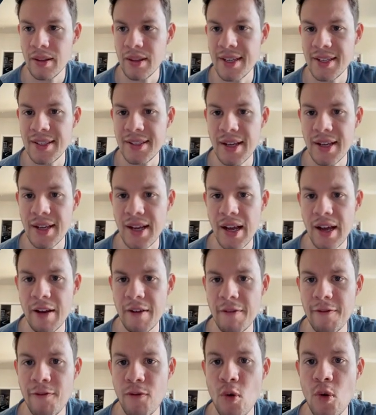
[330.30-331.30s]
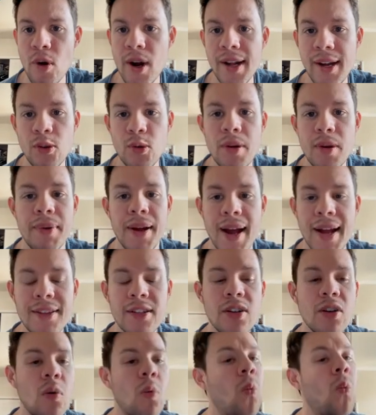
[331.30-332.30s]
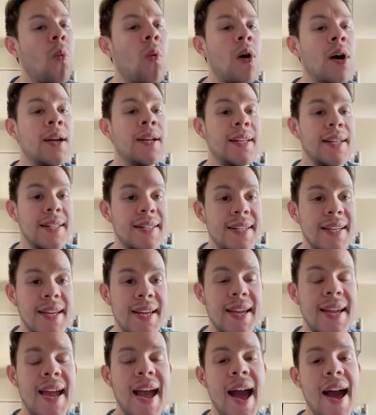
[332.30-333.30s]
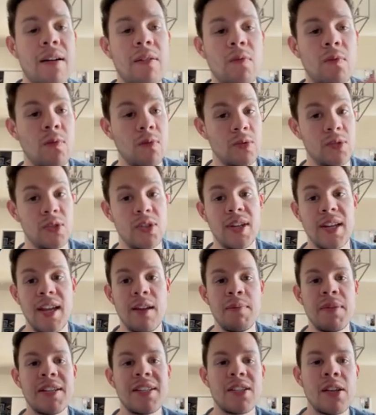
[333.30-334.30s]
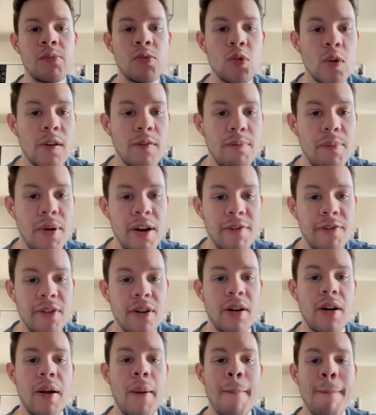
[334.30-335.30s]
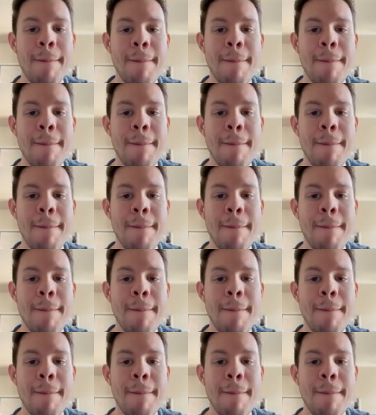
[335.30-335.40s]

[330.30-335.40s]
this 483, but I took one DT out to give me some sort of buffer.